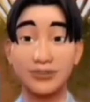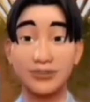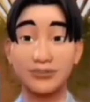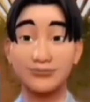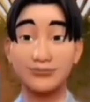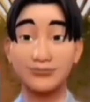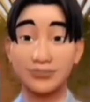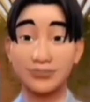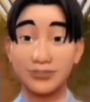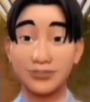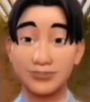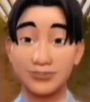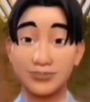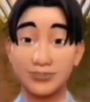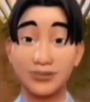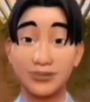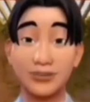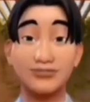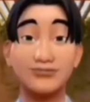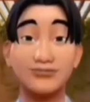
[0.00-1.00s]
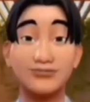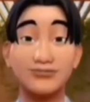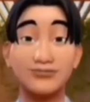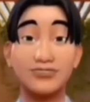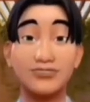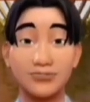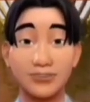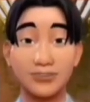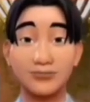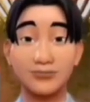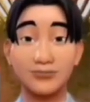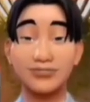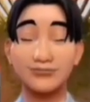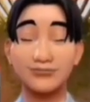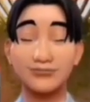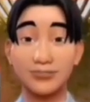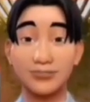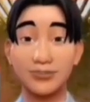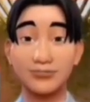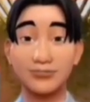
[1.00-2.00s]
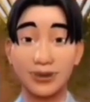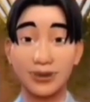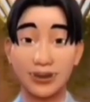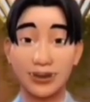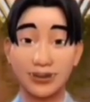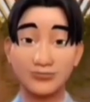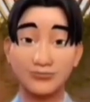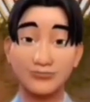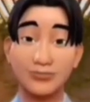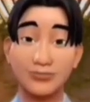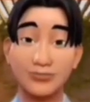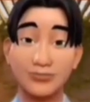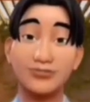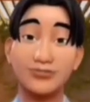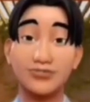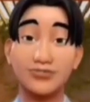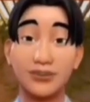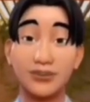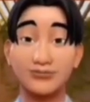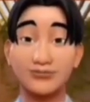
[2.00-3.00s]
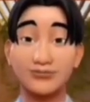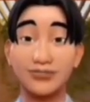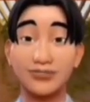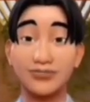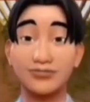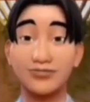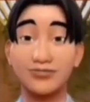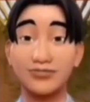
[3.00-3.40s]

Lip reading: and send, and then you have to send it to them.